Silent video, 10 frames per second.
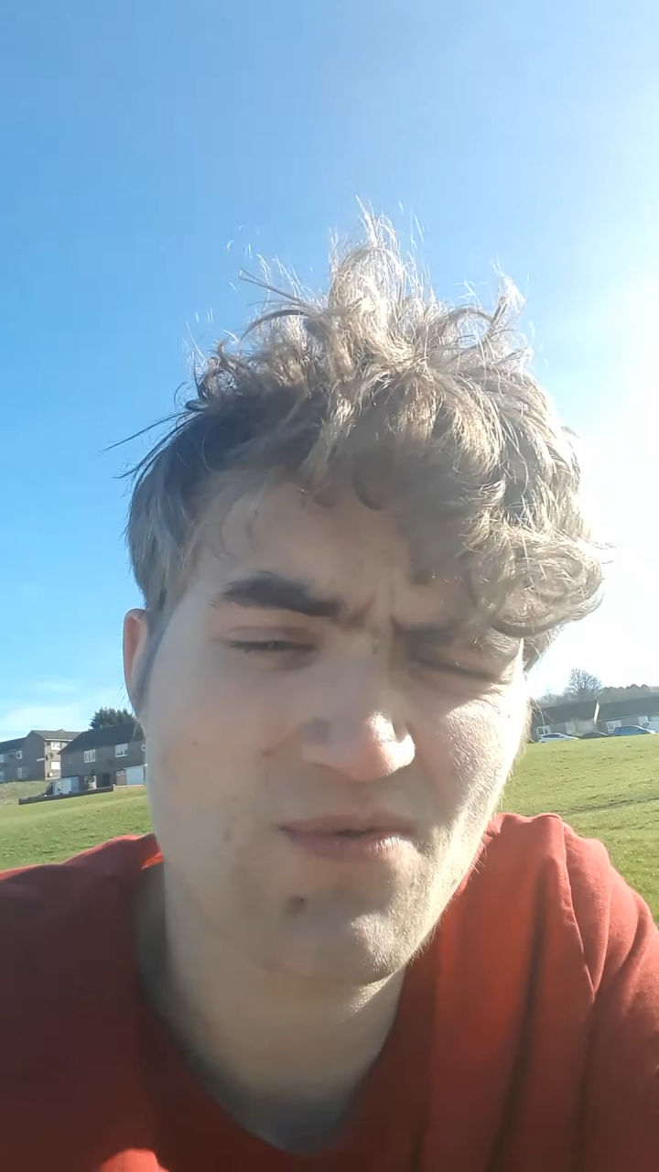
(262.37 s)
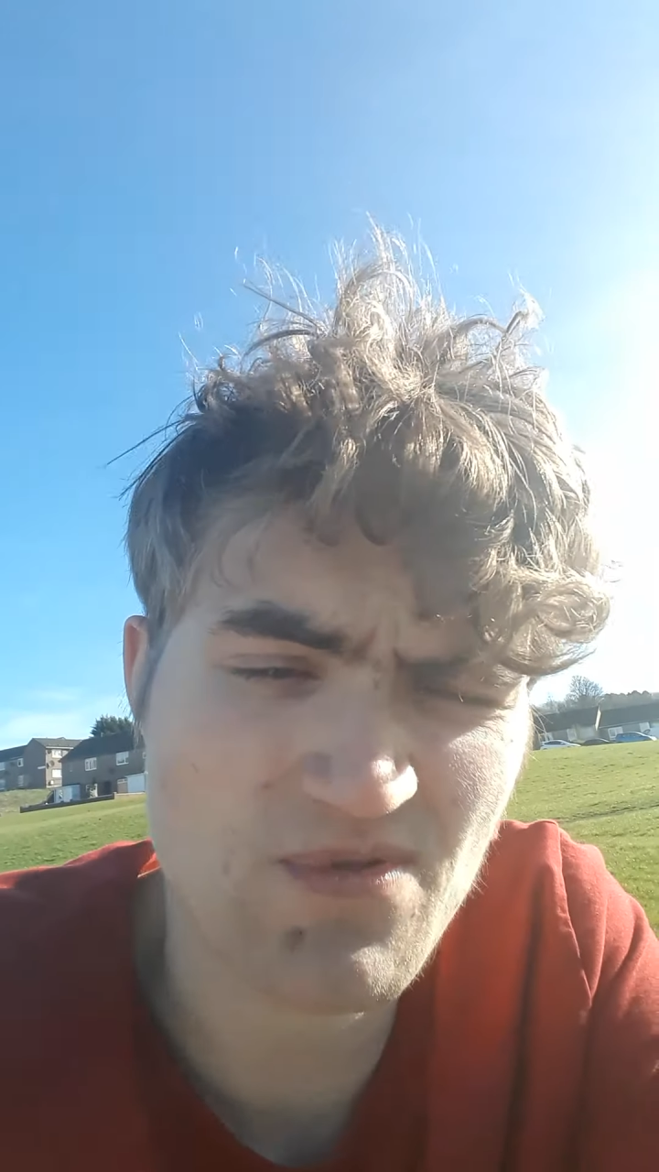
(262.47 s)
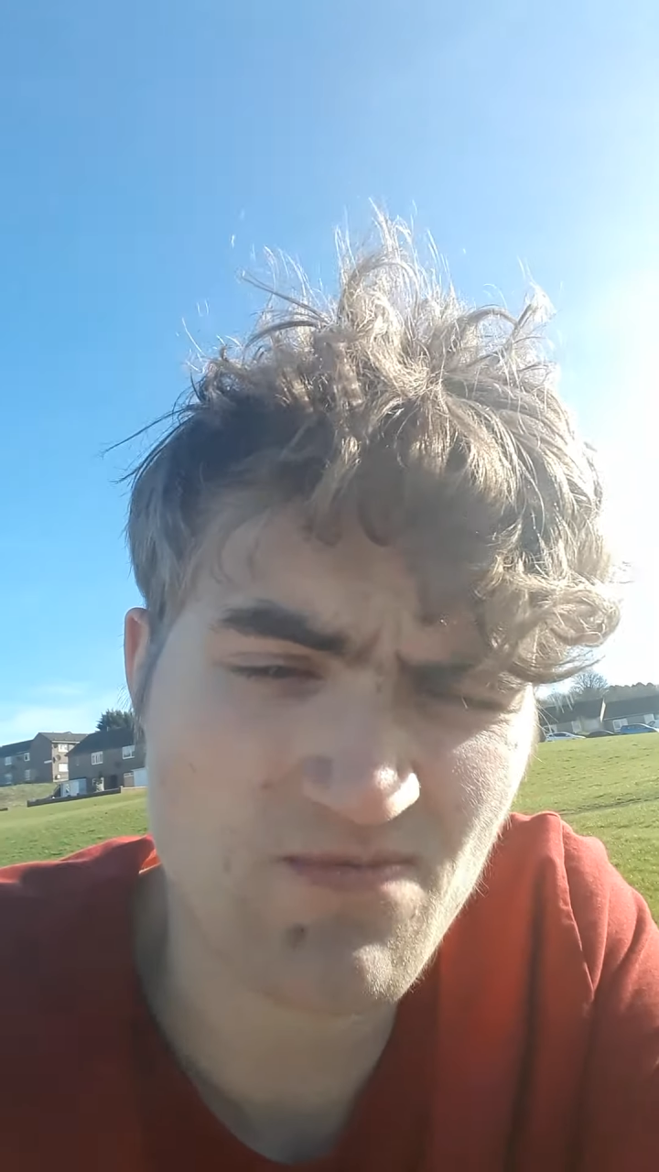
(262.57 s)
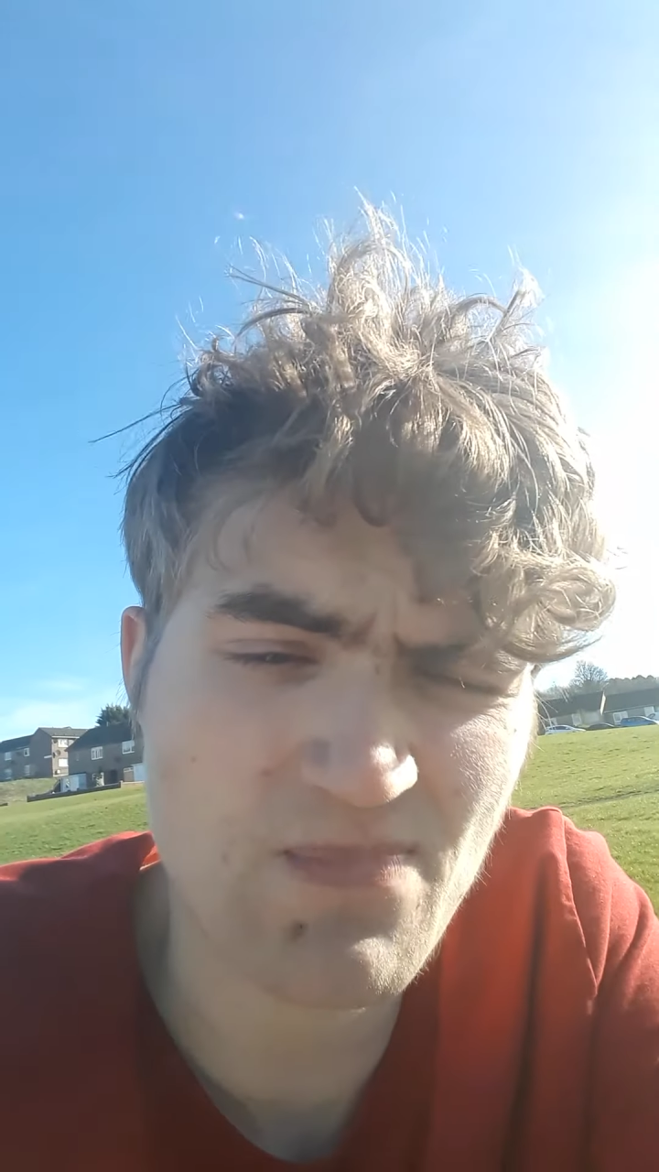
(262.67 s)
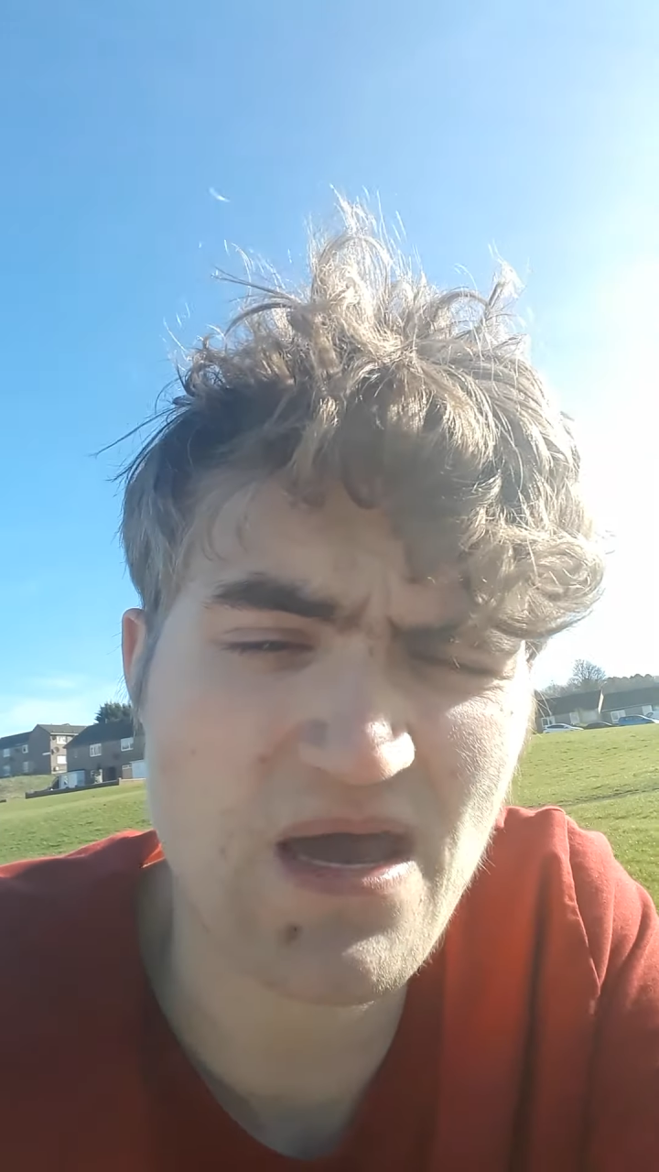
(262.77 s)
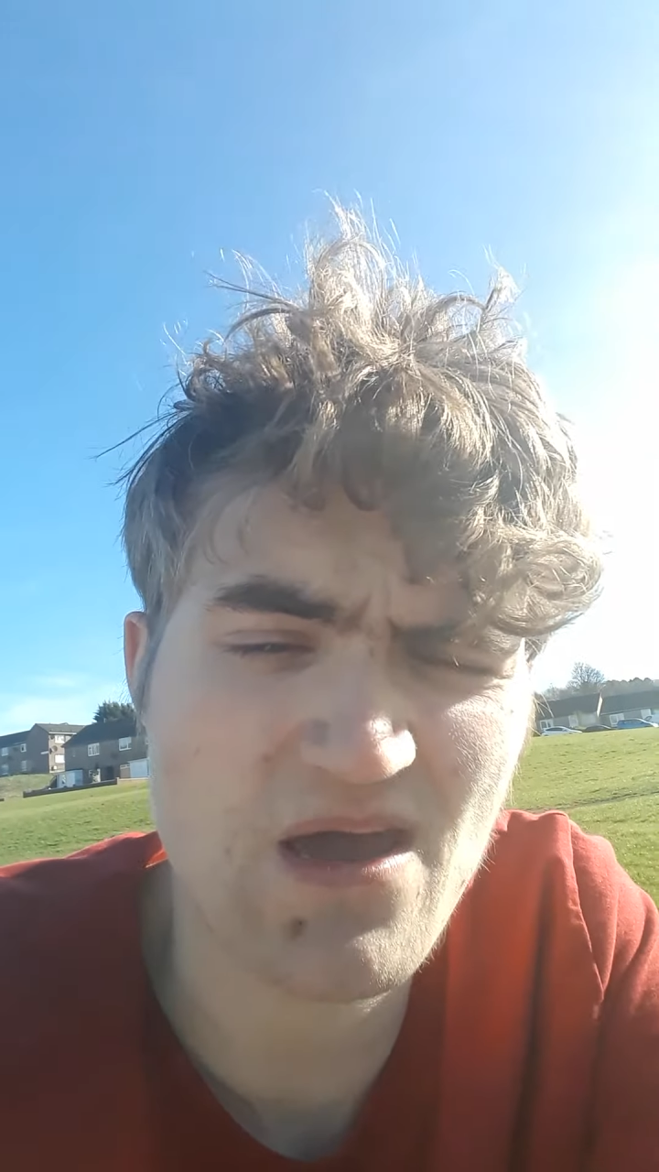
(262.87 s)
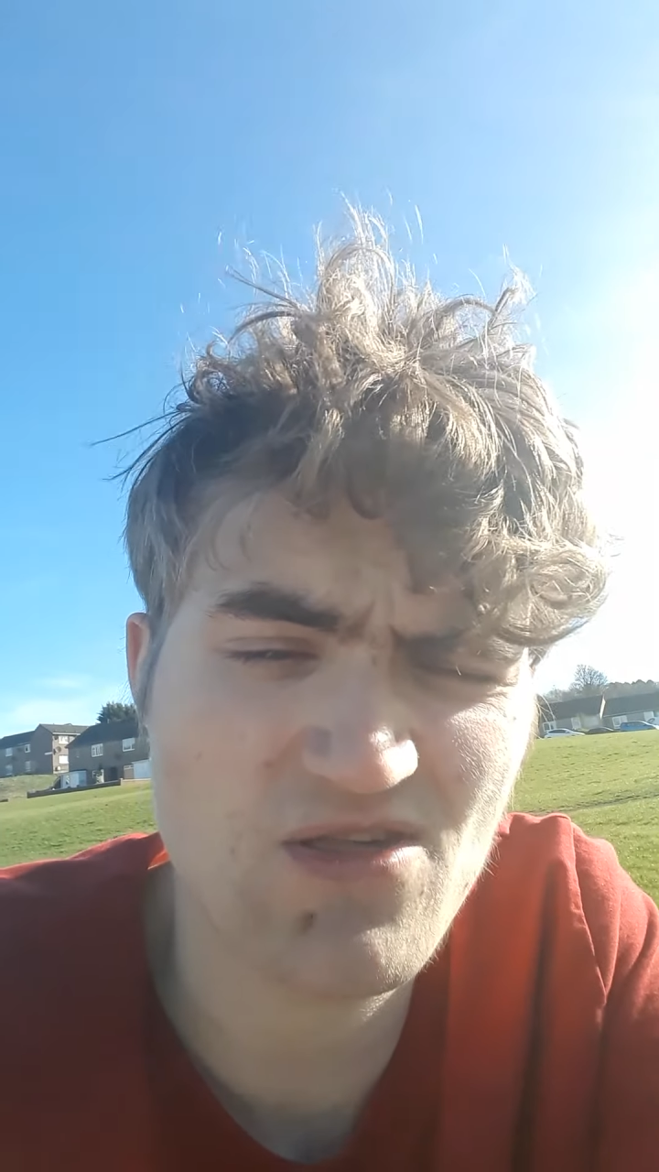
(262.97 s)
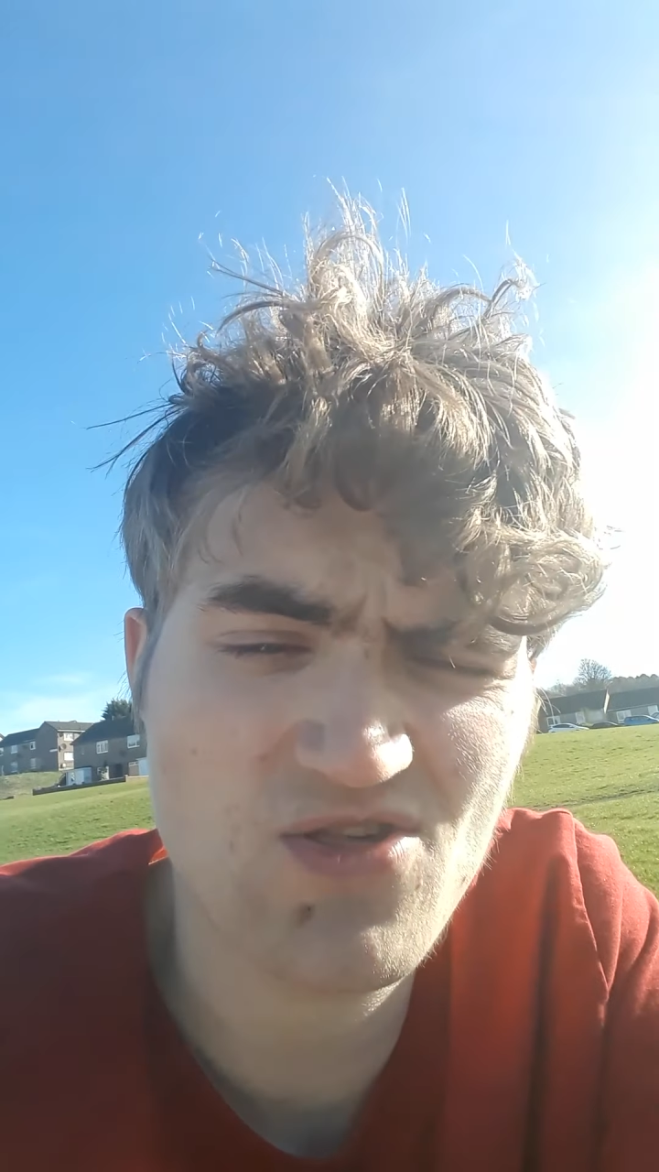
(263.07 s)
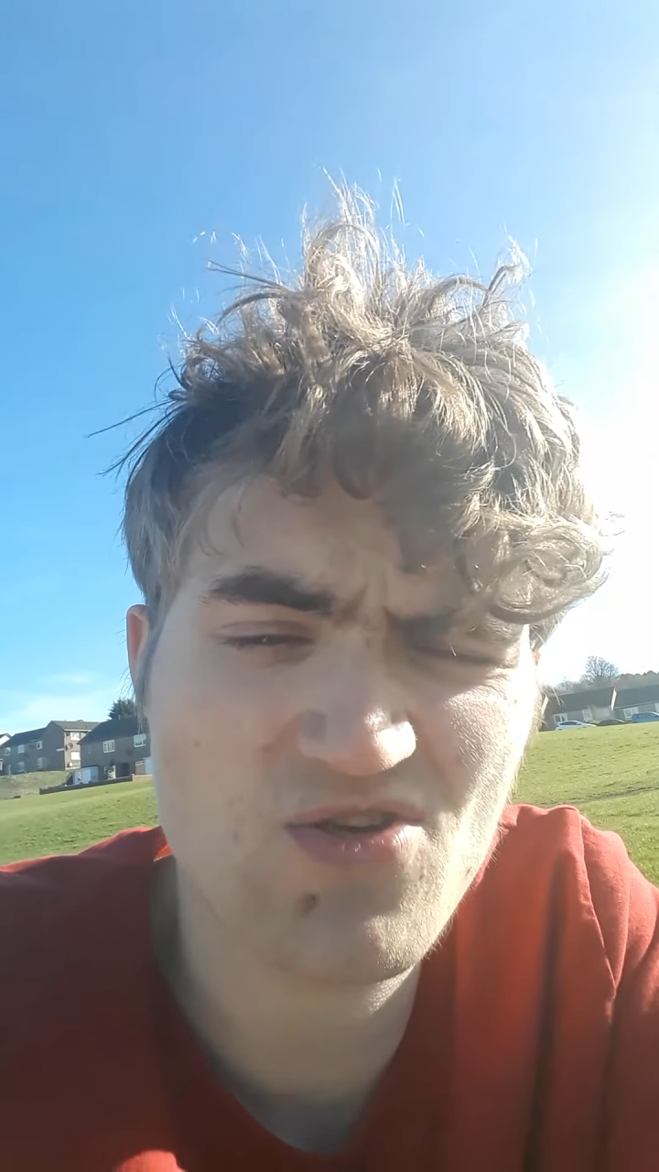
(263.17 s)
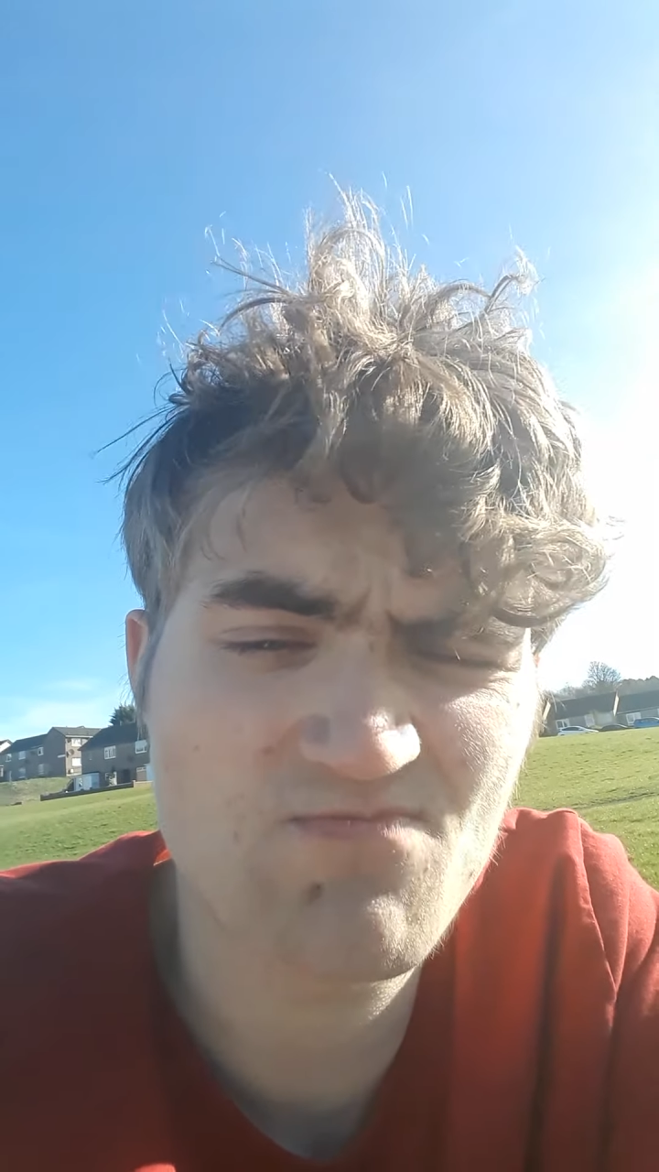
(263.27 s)
the
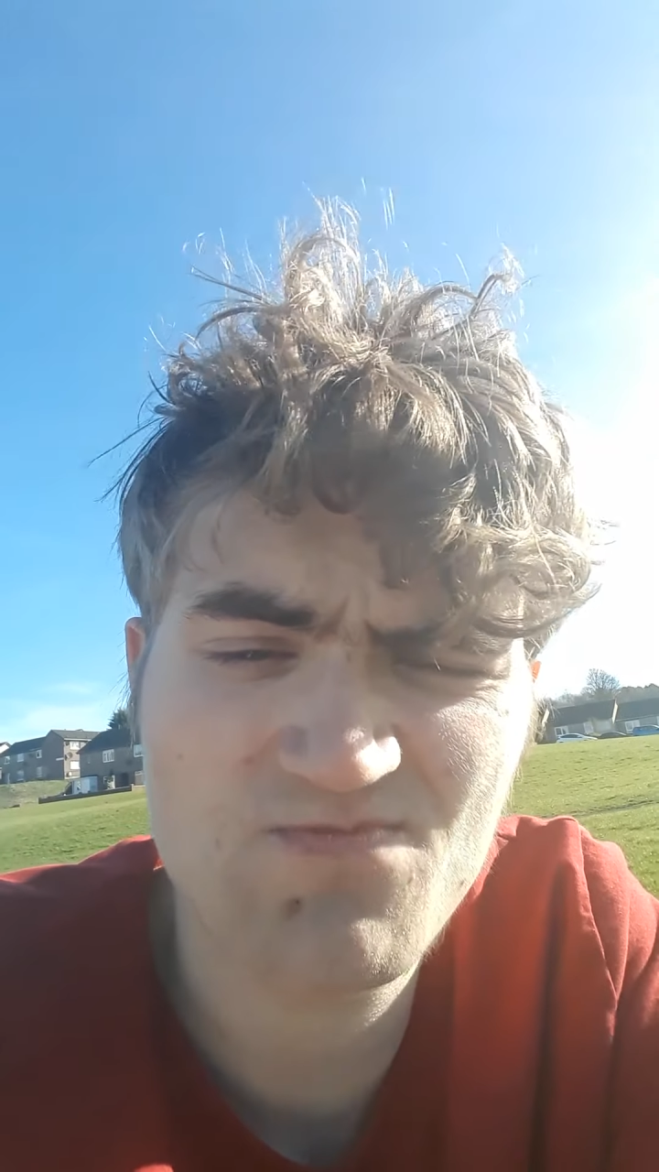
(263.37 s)
bench,